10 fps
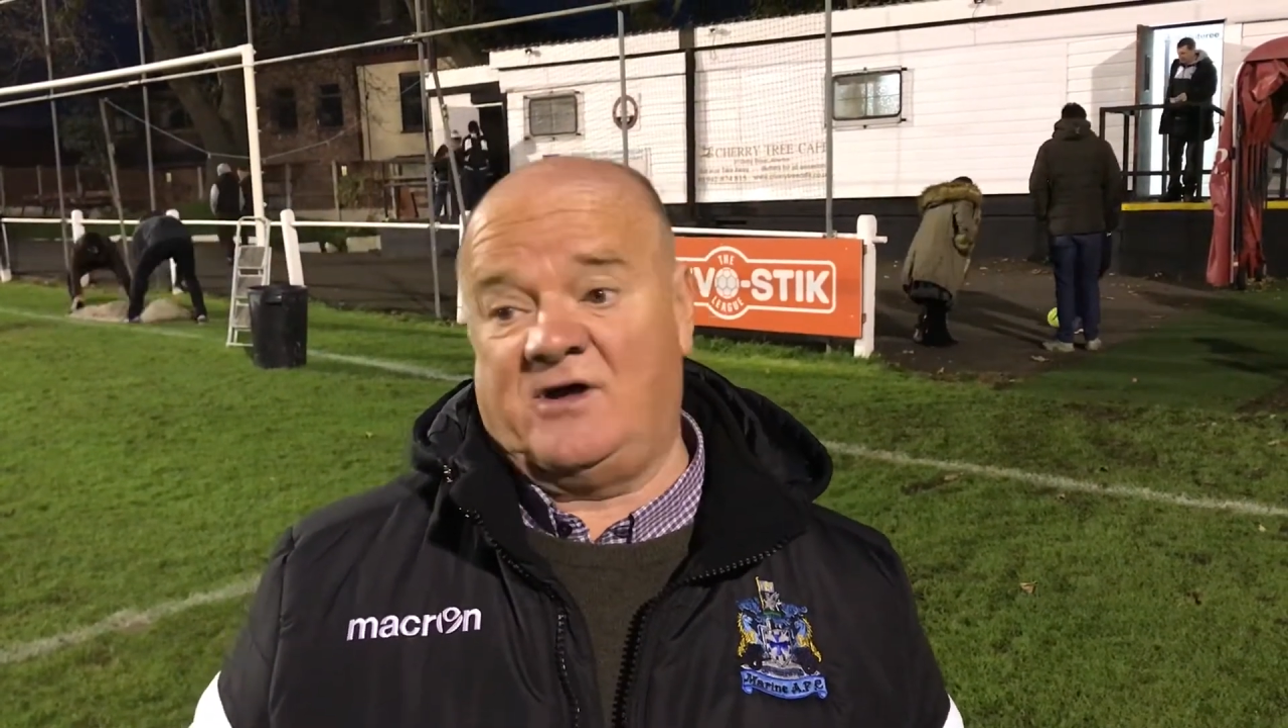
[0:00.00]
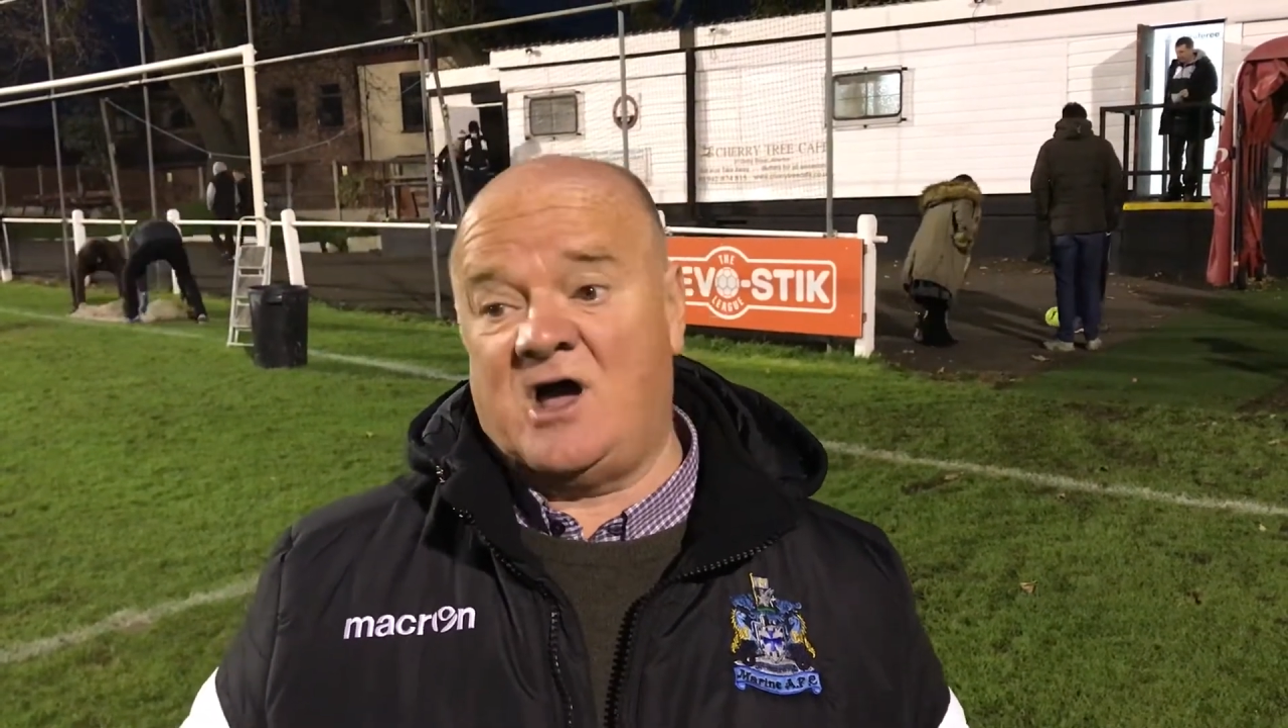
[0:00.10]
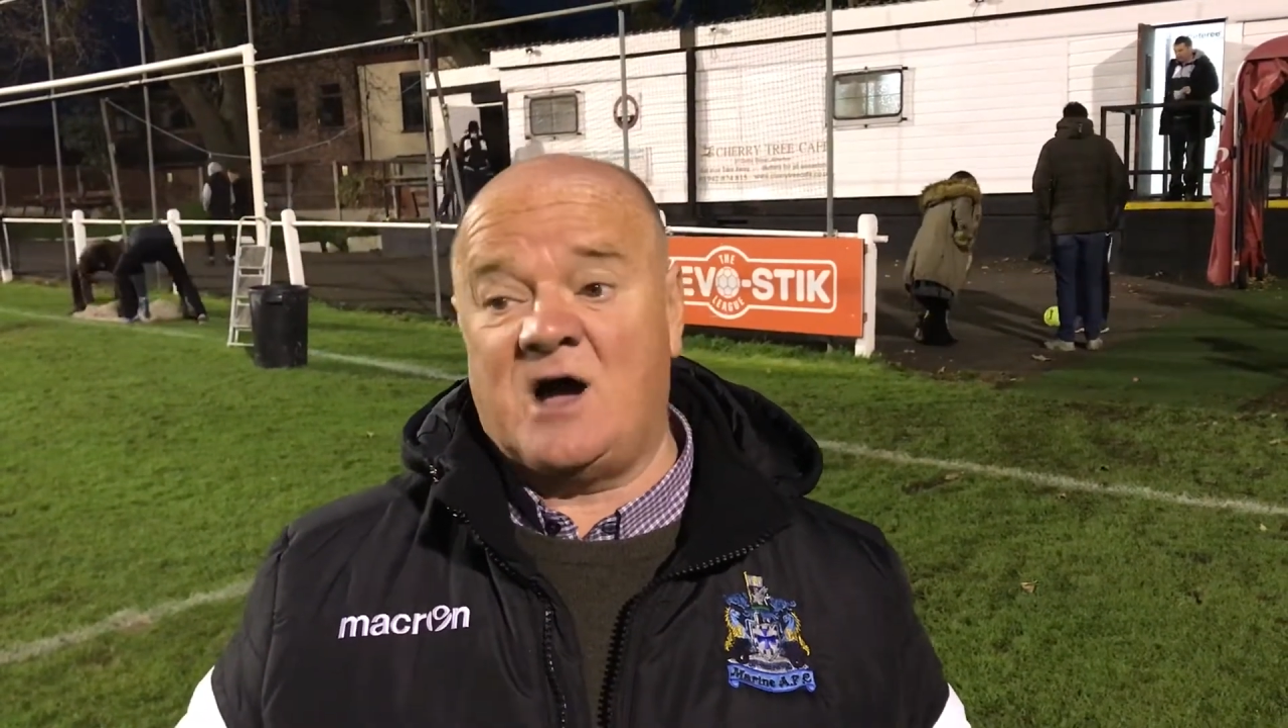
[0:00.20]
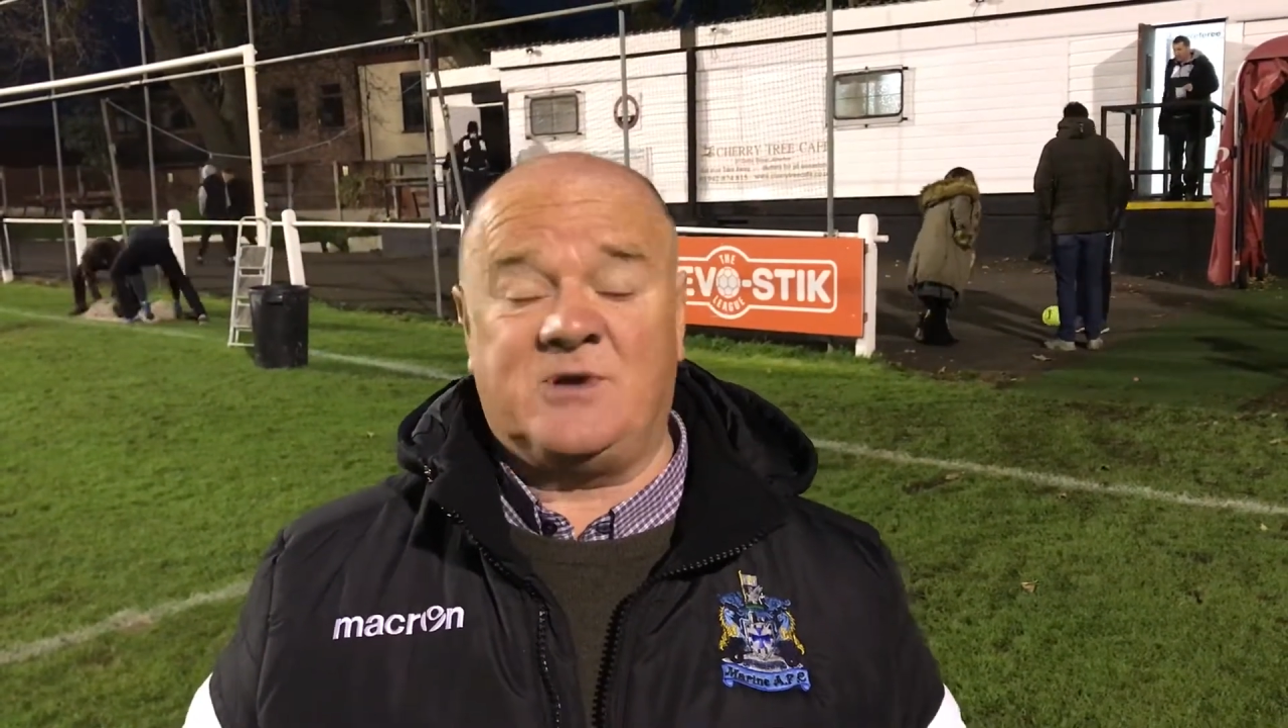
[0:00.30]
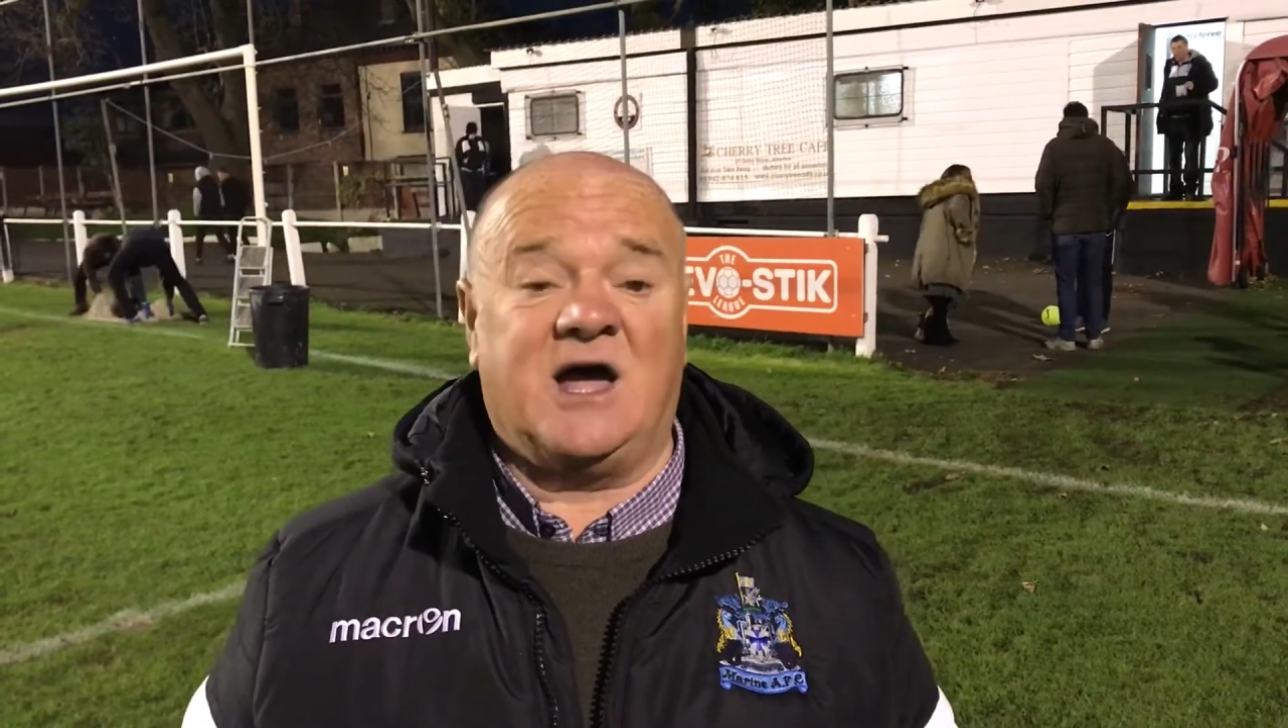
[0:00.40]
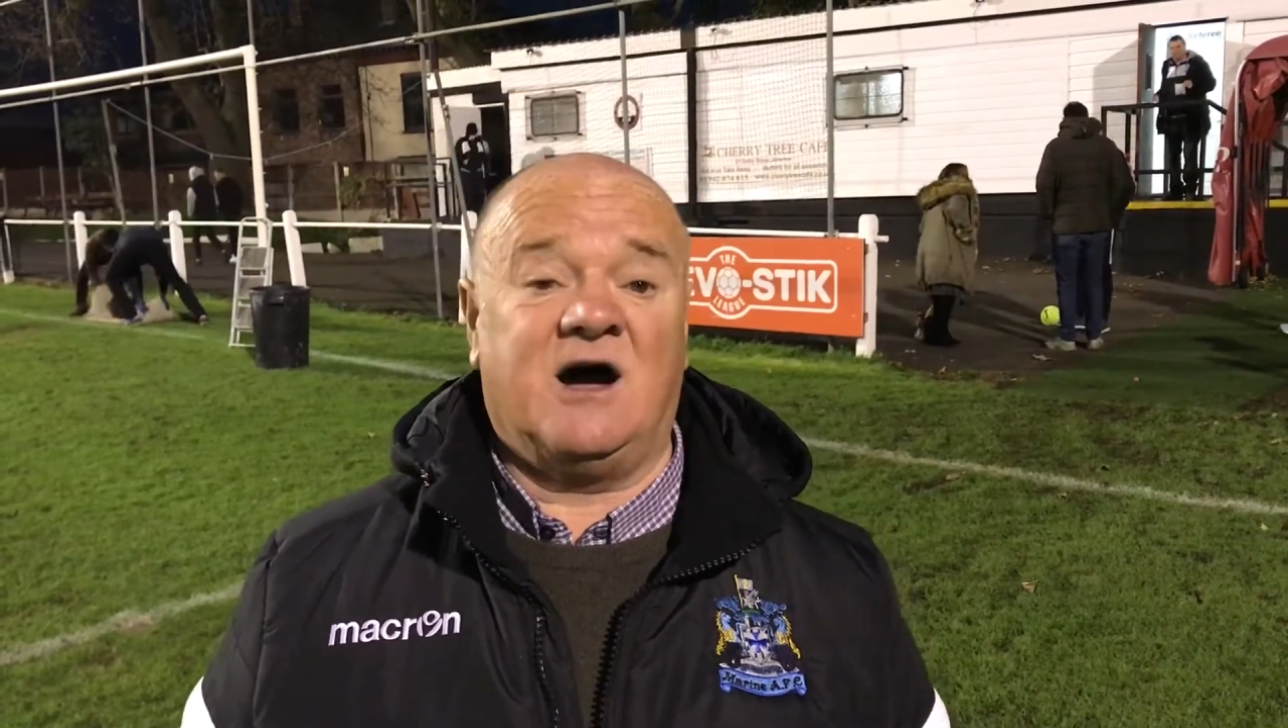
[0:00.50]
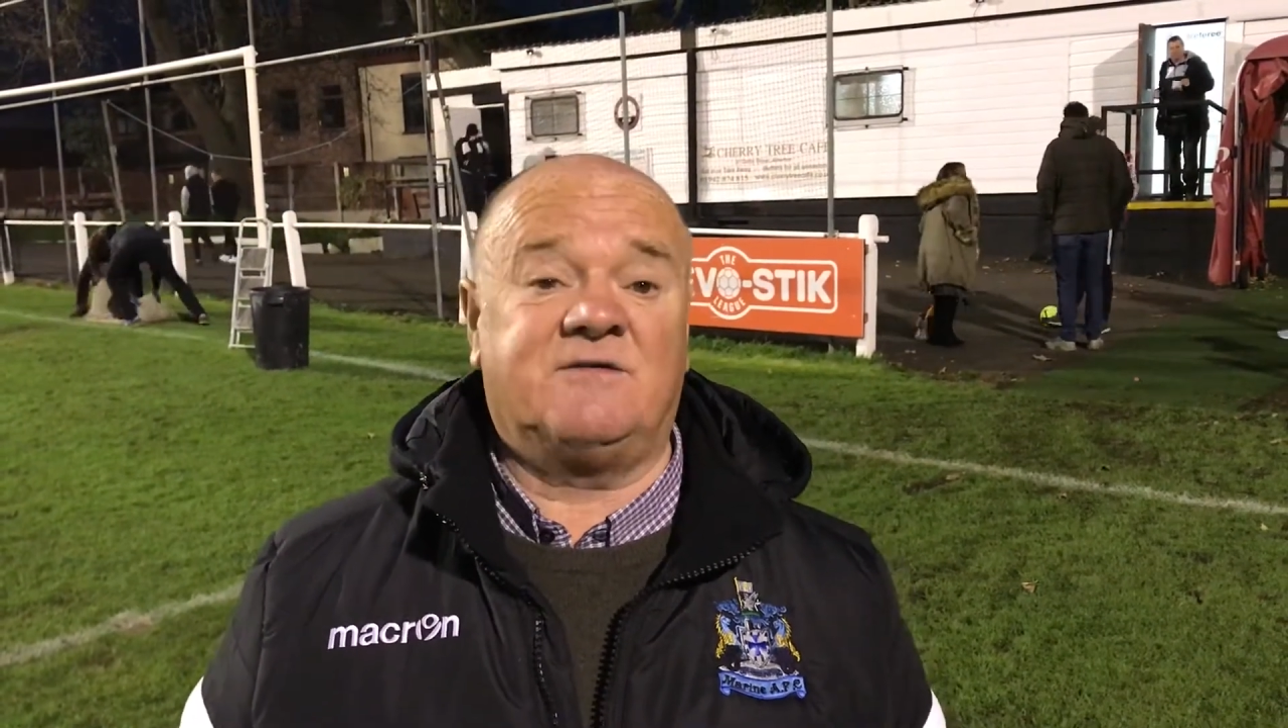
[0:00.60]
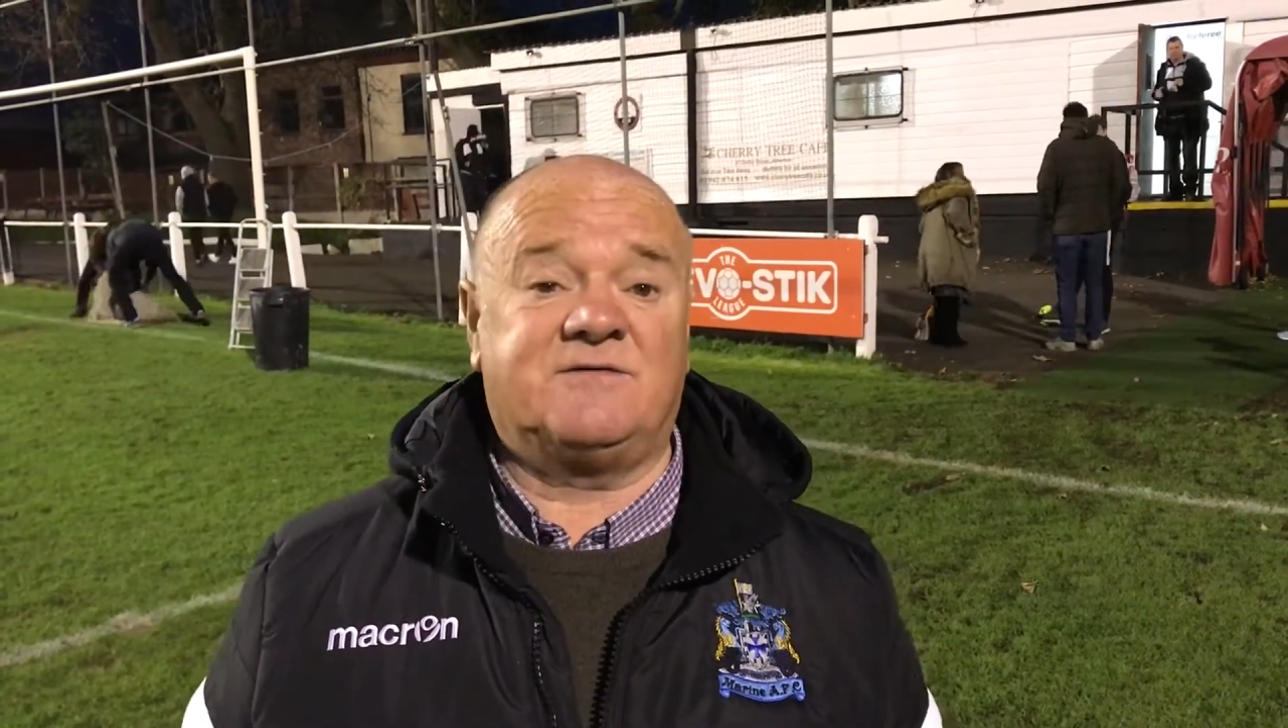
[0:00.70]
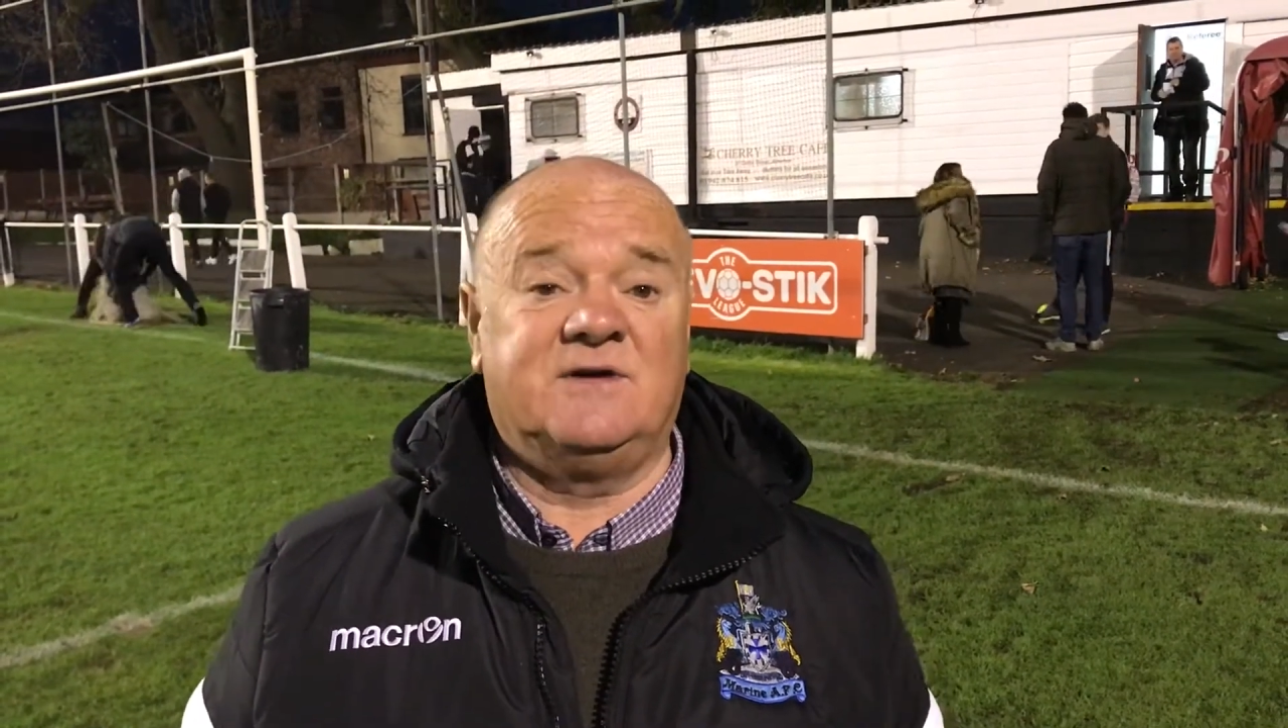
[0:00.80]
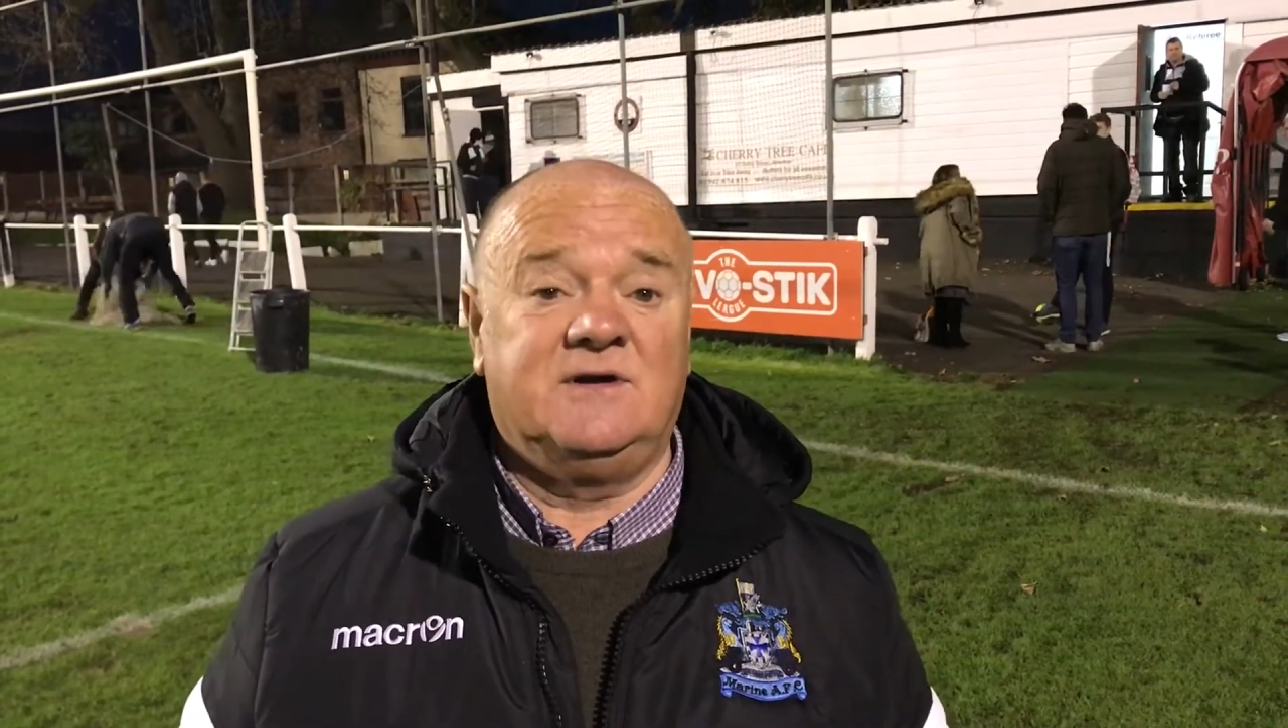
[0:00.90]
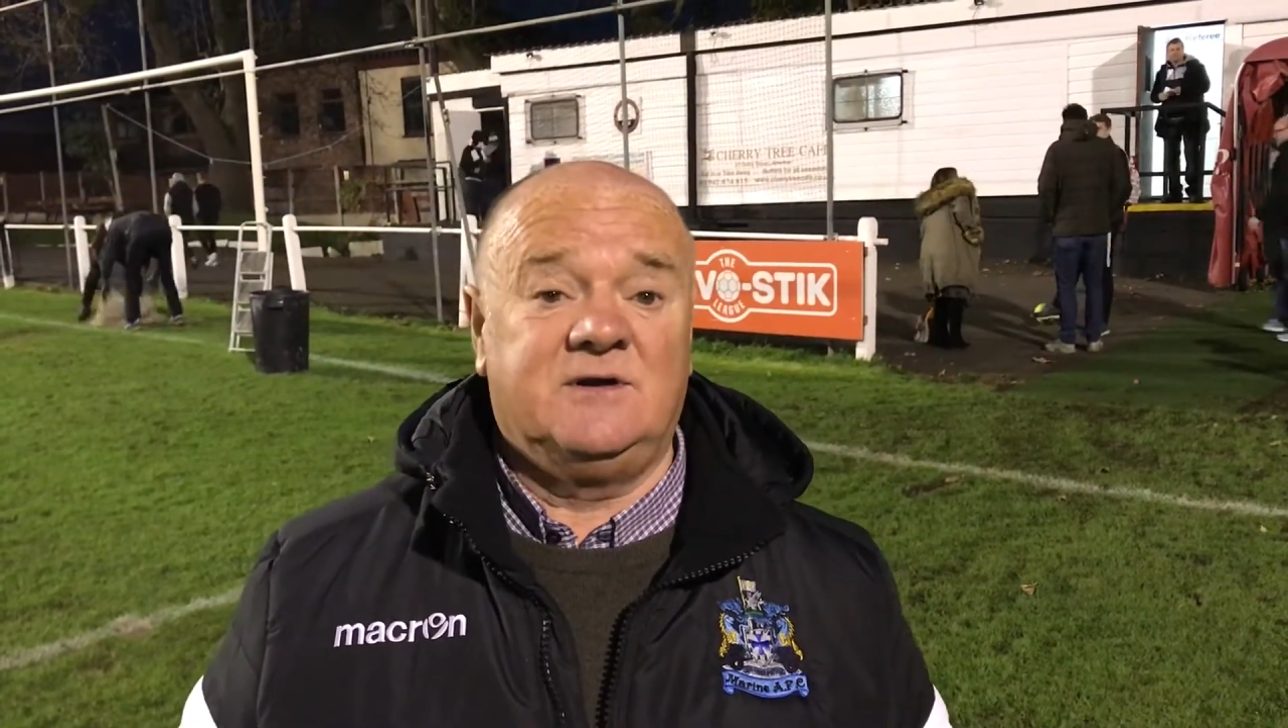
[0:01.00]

on our behalf.